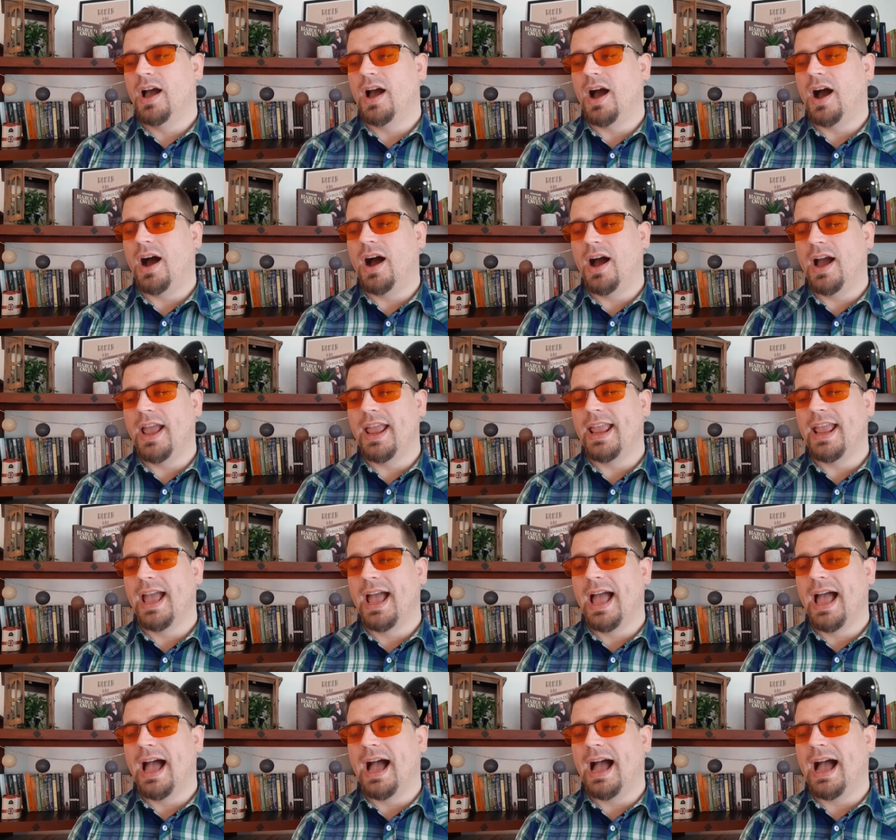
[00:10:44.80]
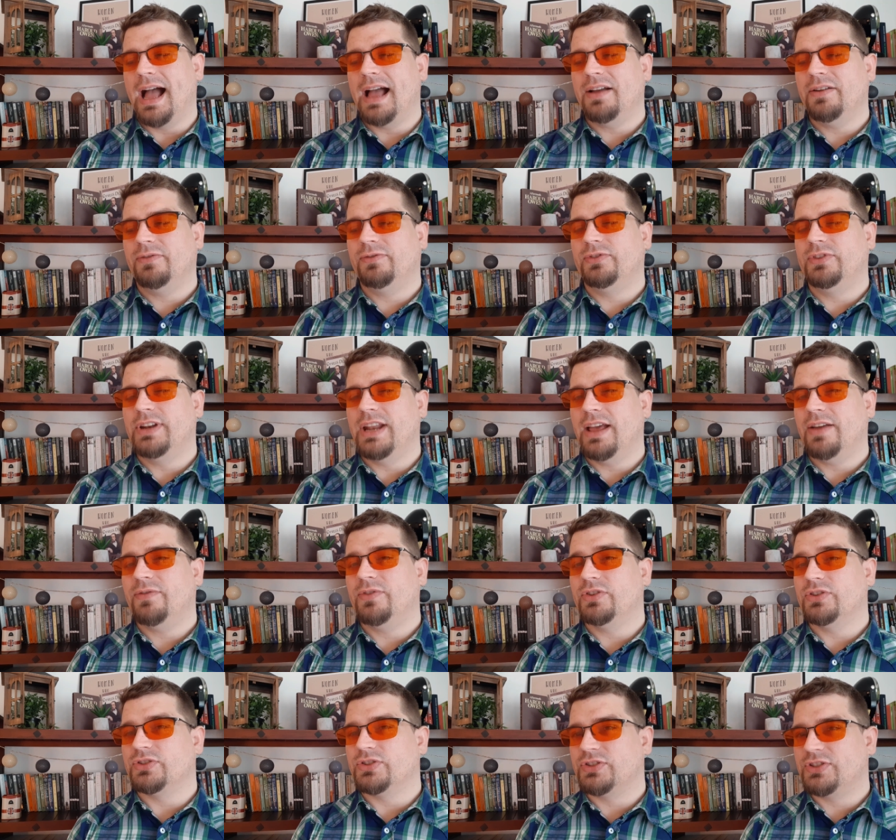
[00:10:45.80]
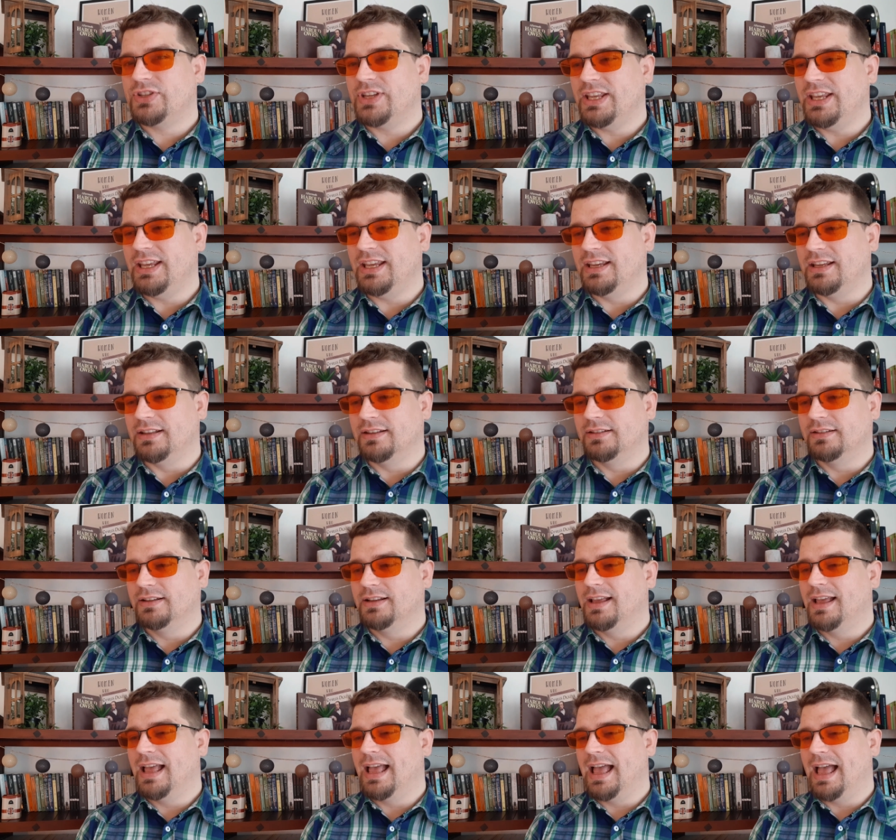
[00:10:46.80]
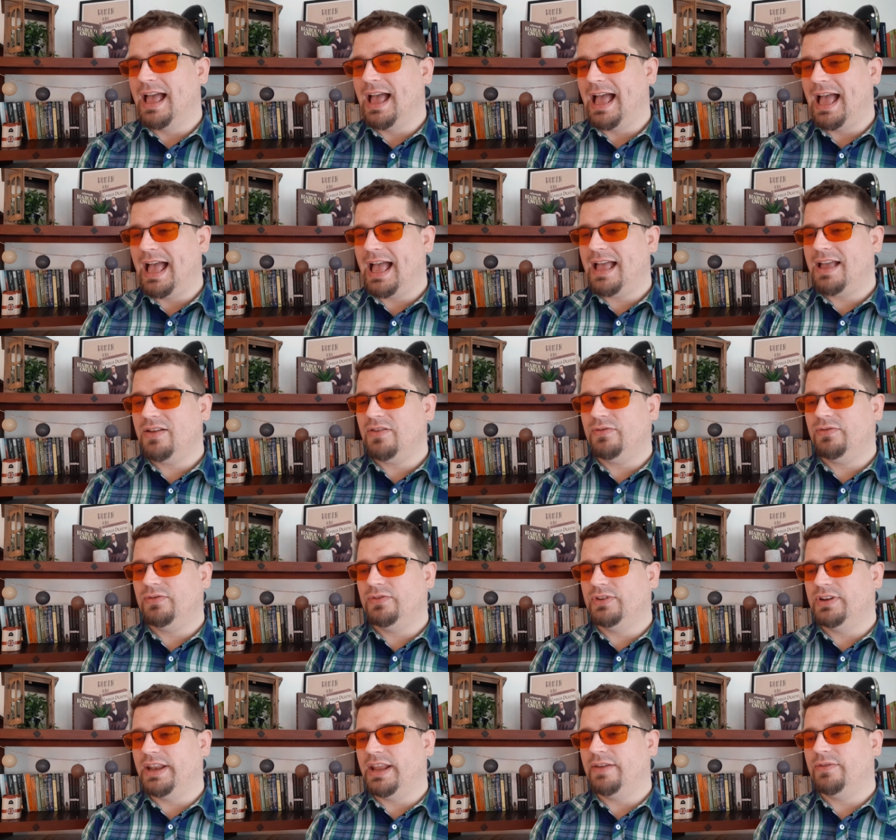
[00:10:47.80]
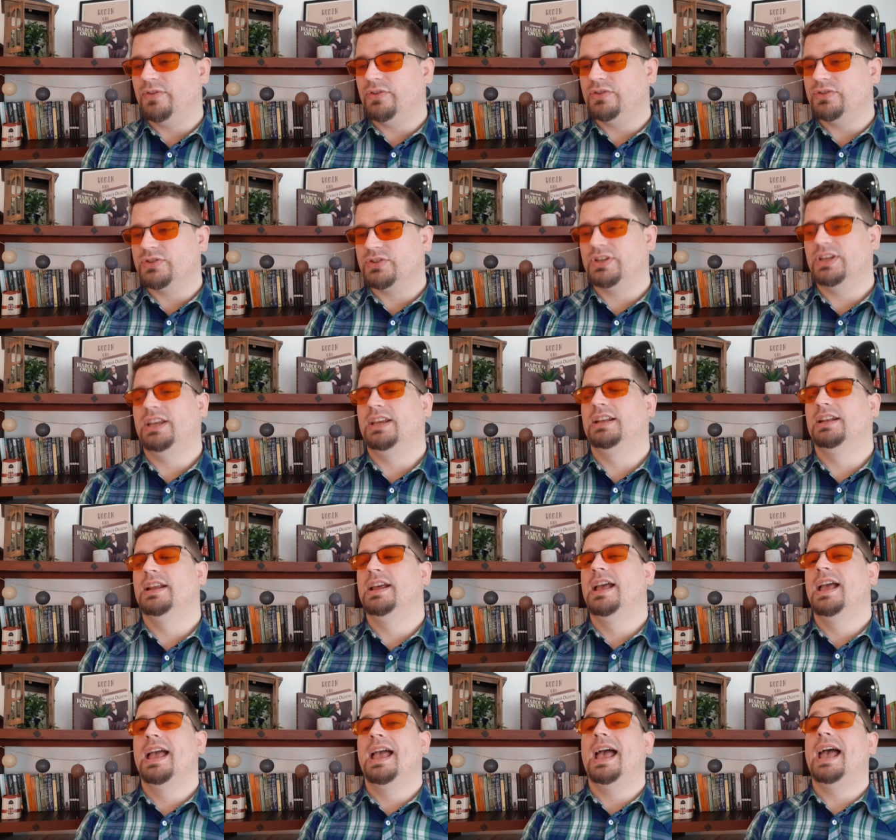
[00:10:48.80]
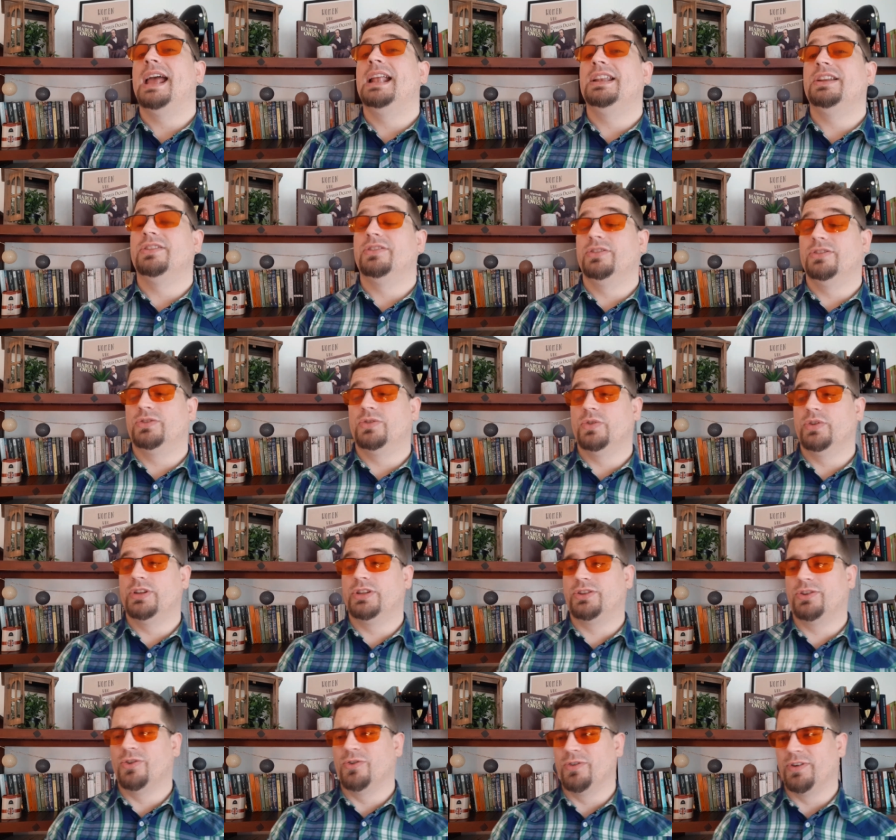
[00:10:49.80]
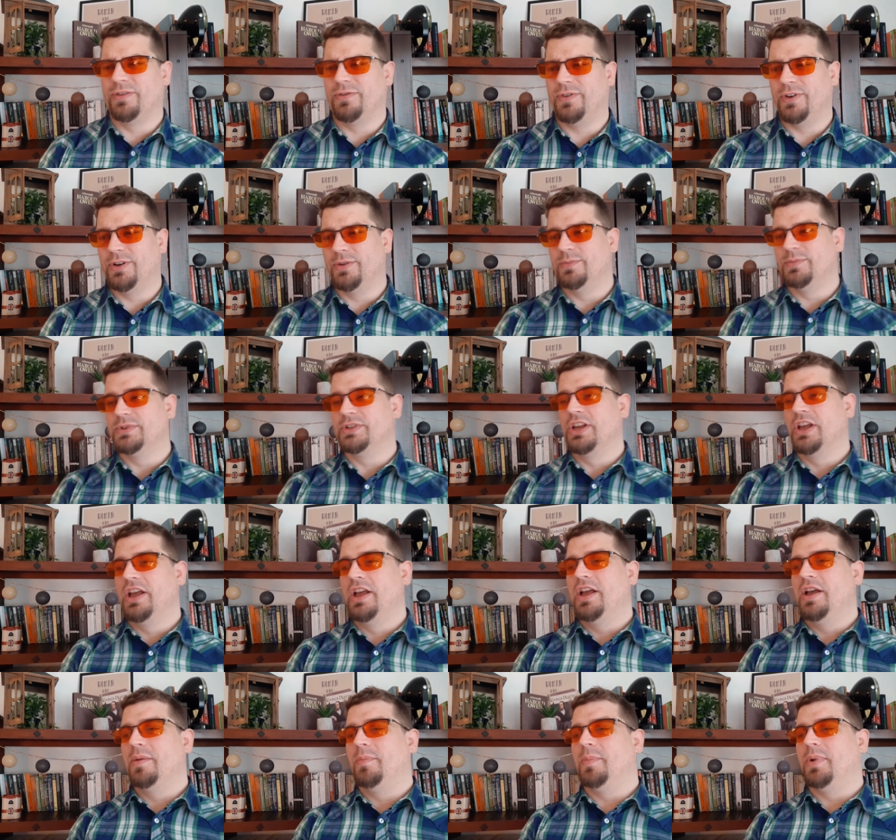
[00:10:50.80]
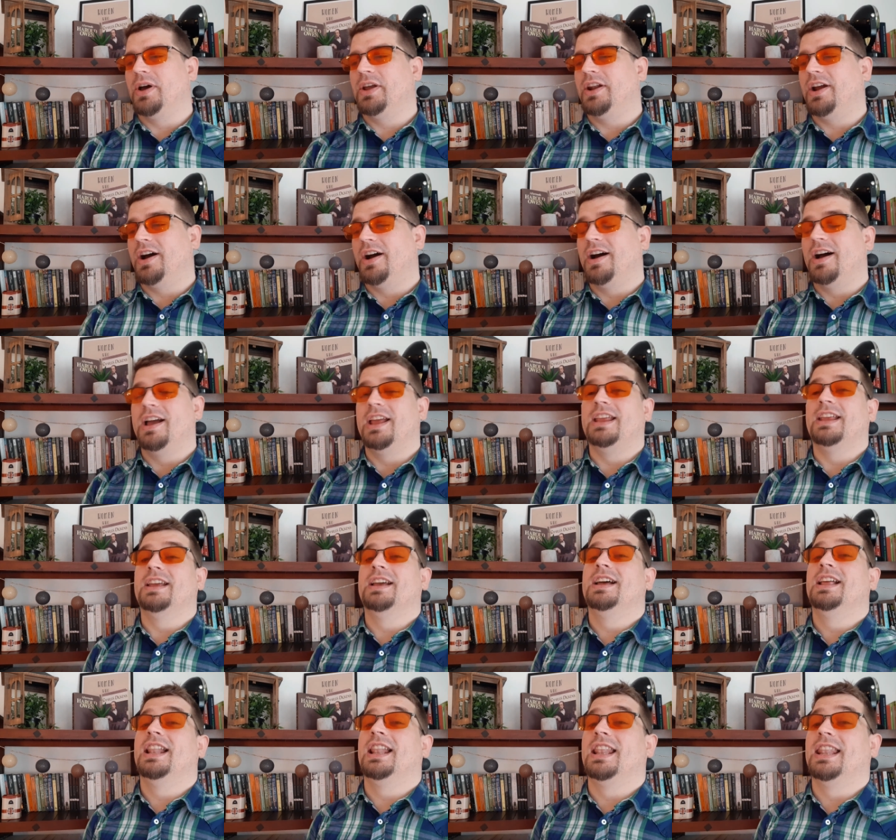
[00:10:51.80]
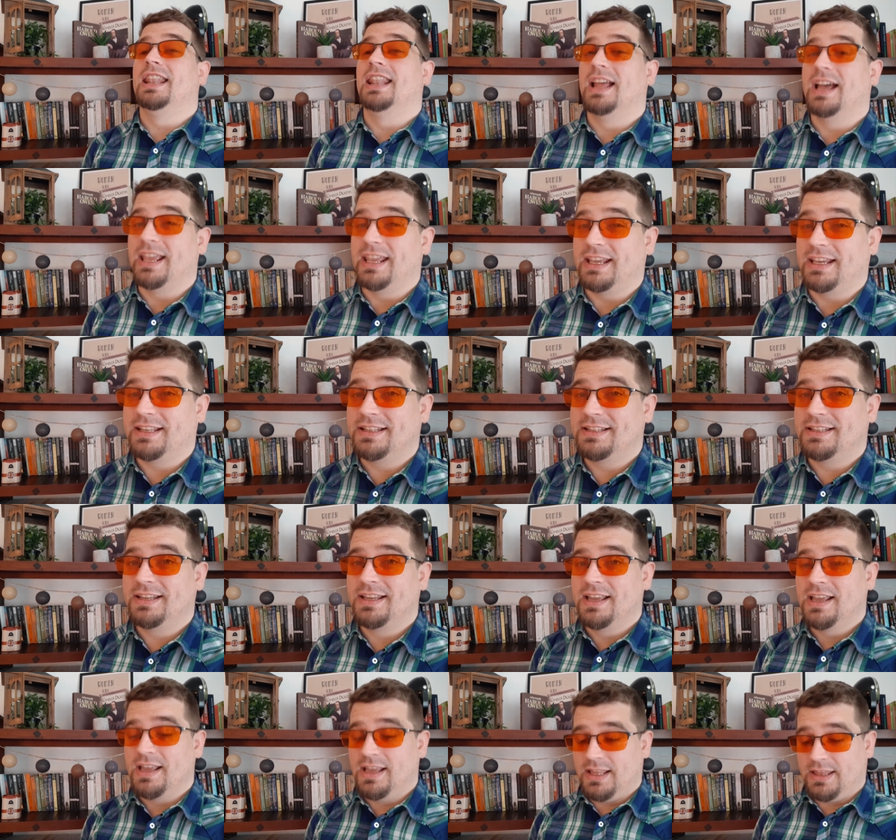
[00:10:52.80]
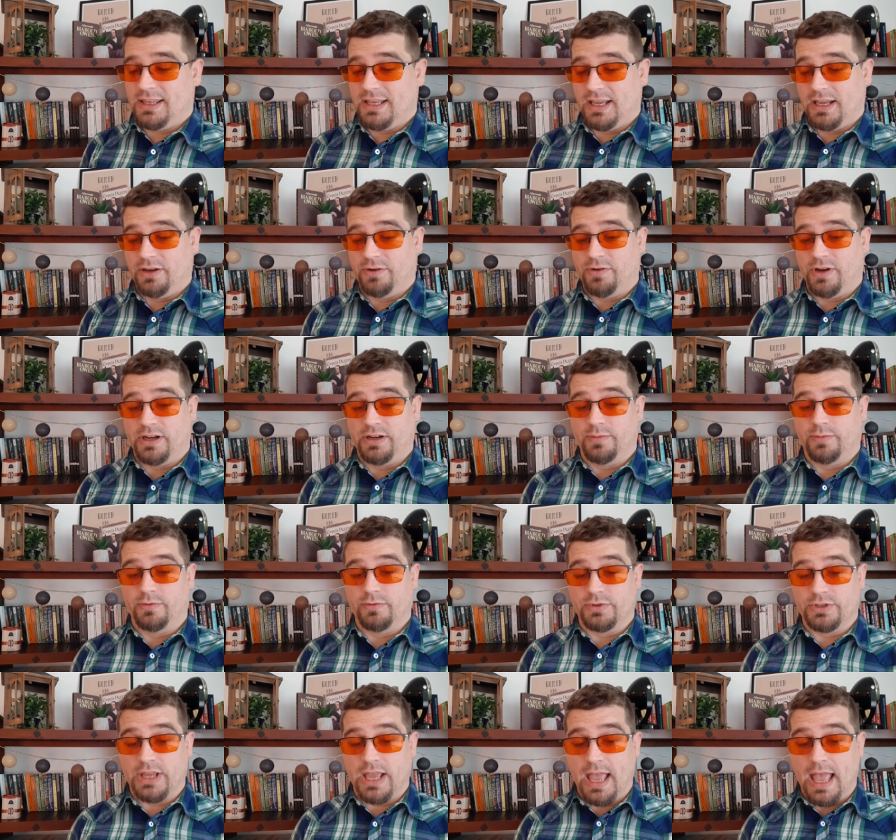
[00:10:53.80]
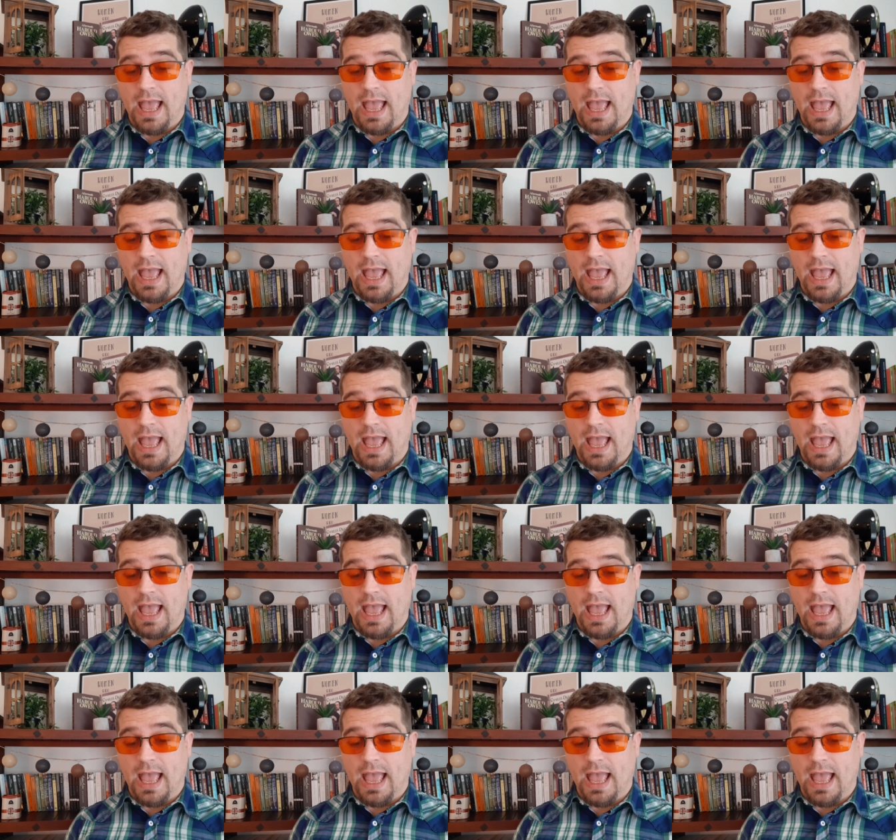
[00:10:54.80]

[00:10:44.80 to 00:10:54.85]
I have never seen any of the Toy Story films, but I liked The Incredibles.